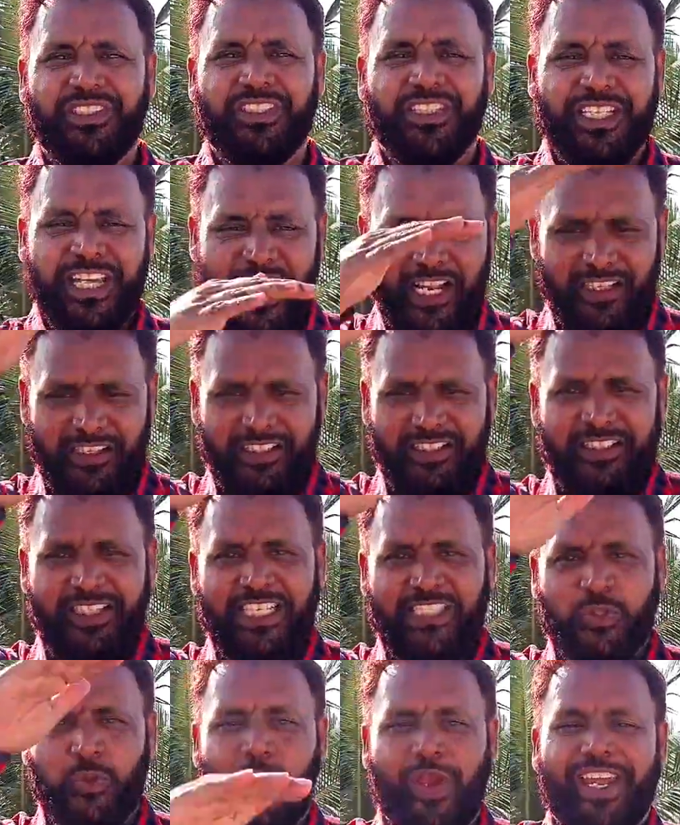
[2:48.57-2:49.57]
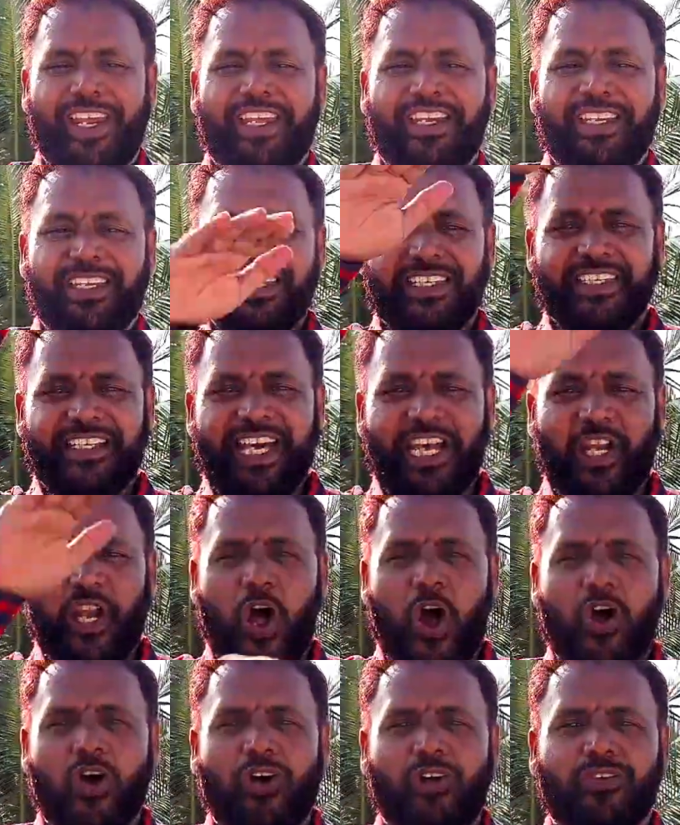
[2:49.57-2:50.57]
They are this way, they are
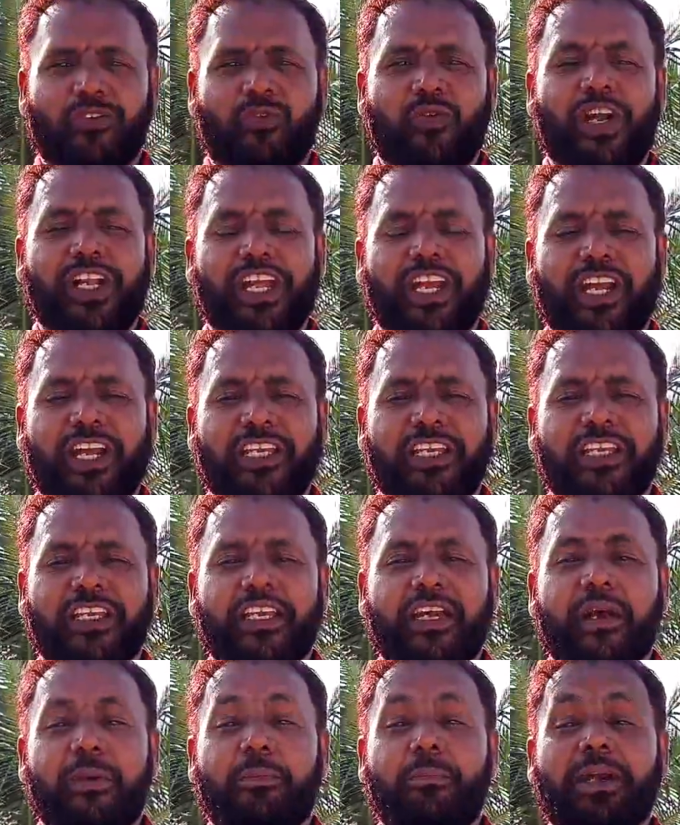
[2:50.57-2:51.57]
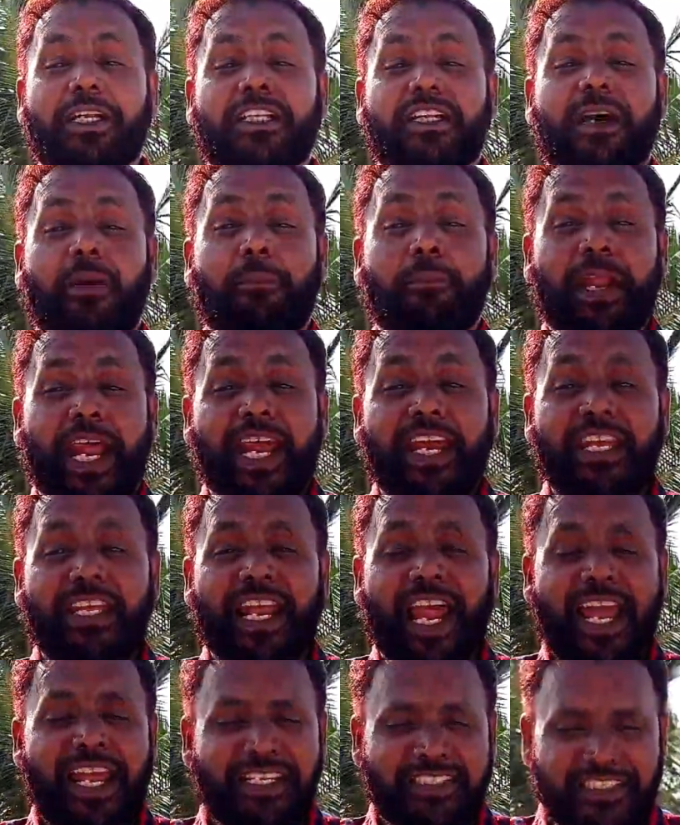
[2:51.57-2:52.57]
long vertically, but brain
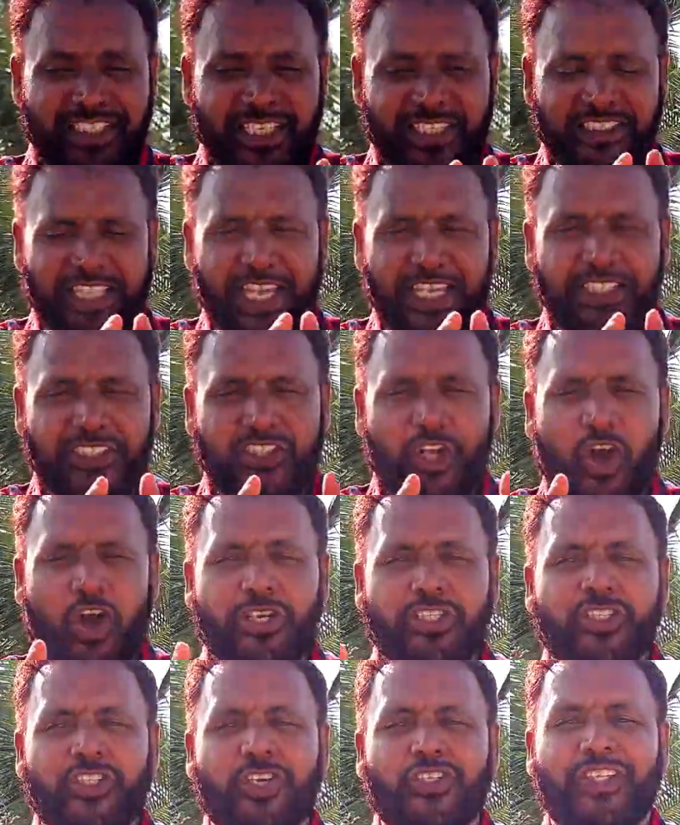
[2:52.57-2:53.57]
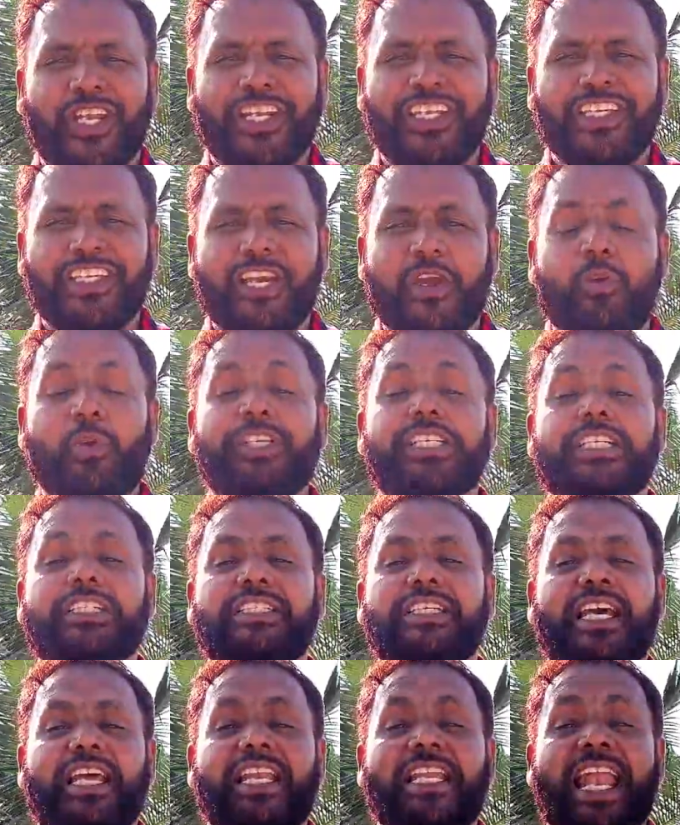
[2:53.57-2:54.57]
likes things horizontally, which
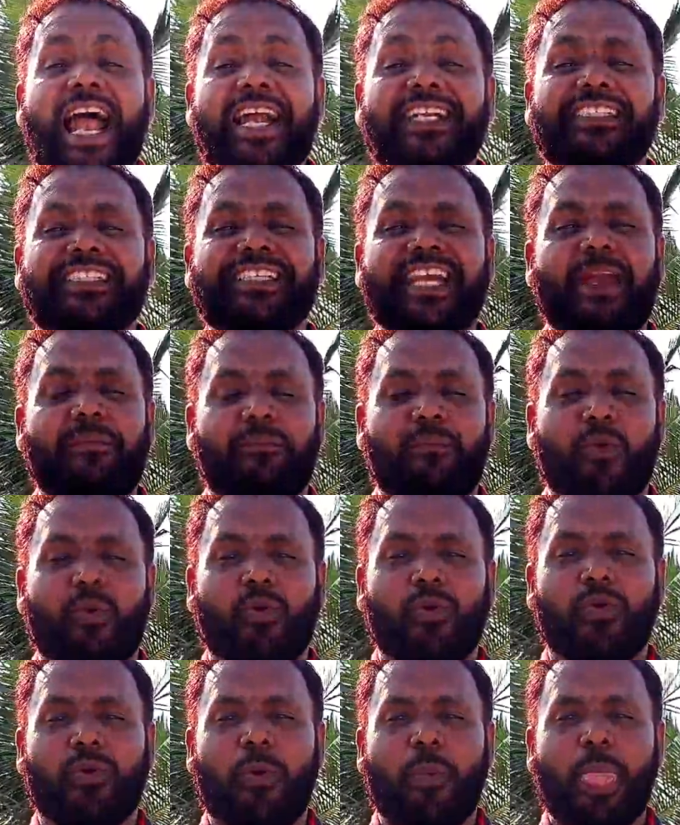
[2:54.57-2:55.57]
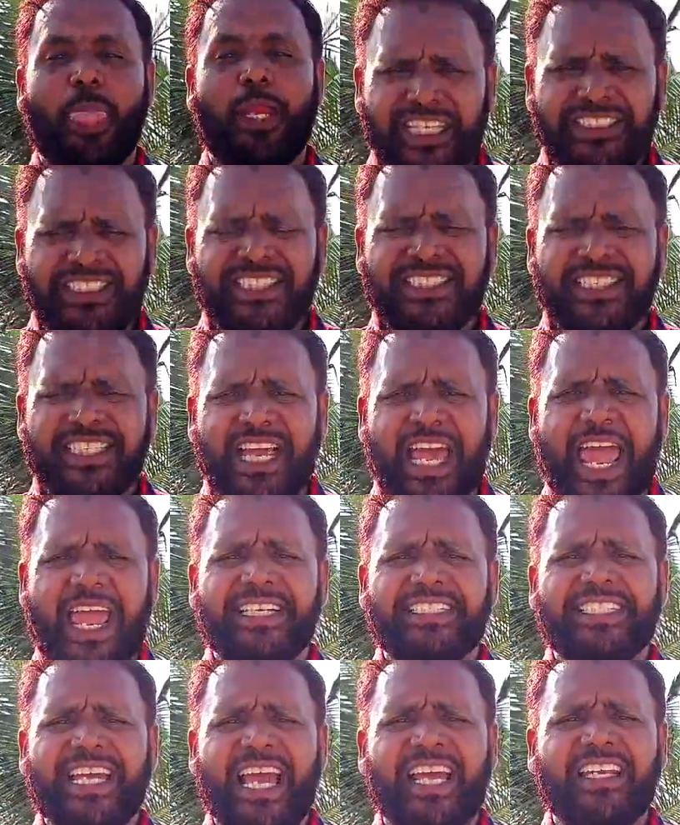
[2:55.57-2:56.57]
is landscape mode. This is
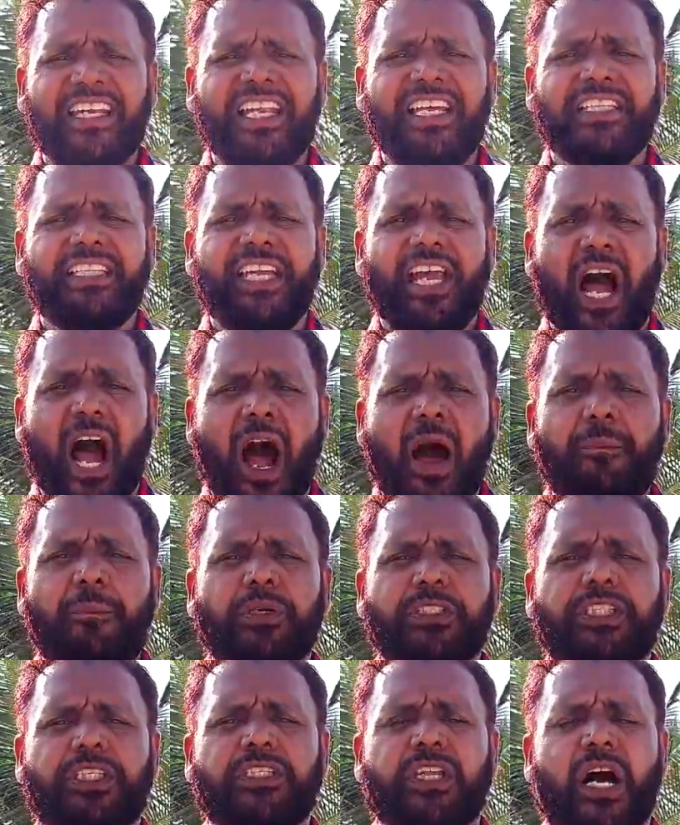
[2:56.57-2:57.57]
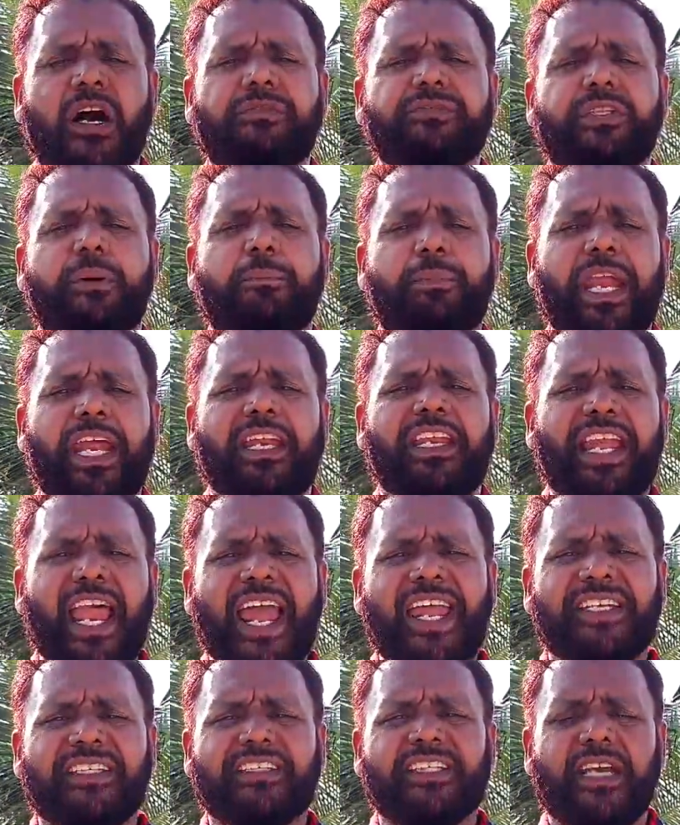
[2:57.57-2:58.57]
exactly the opposite of the brain
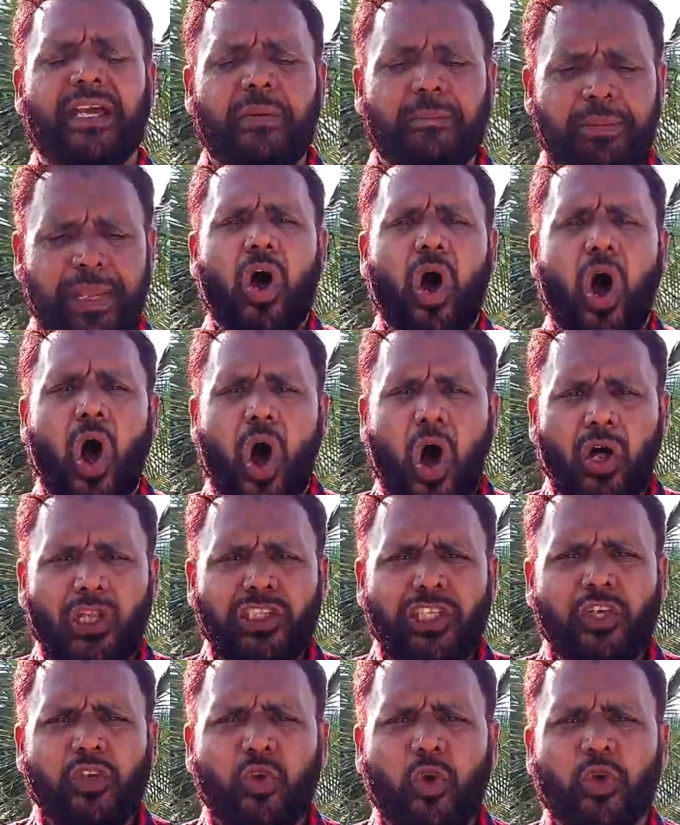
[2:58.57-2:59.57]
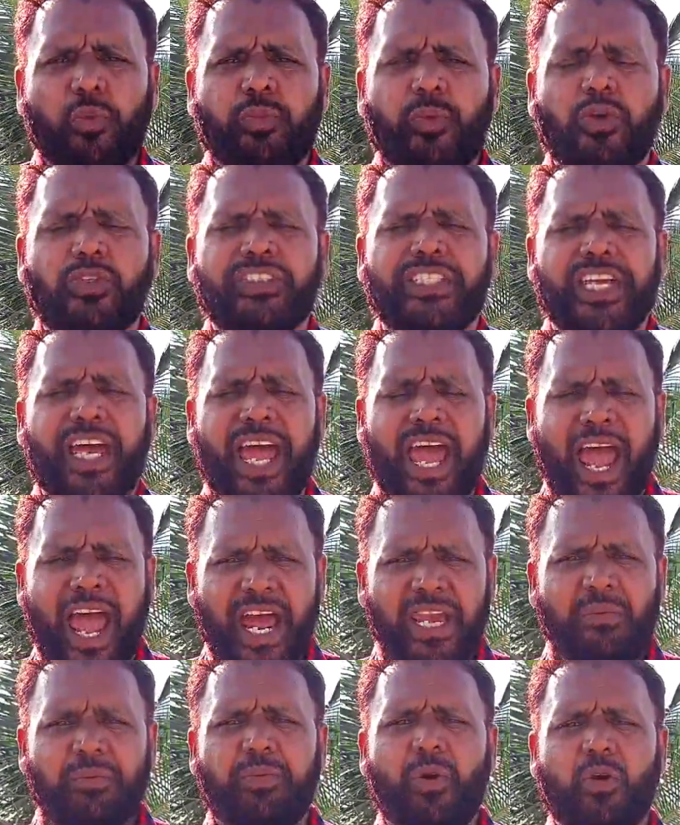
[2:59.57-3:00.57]
likes. All the notebooks
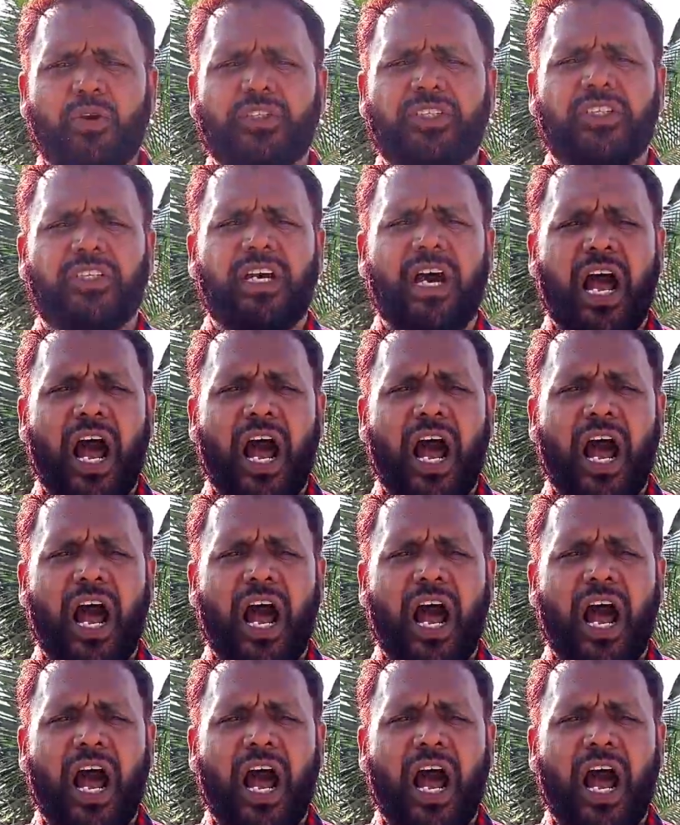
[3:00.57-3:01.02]
and books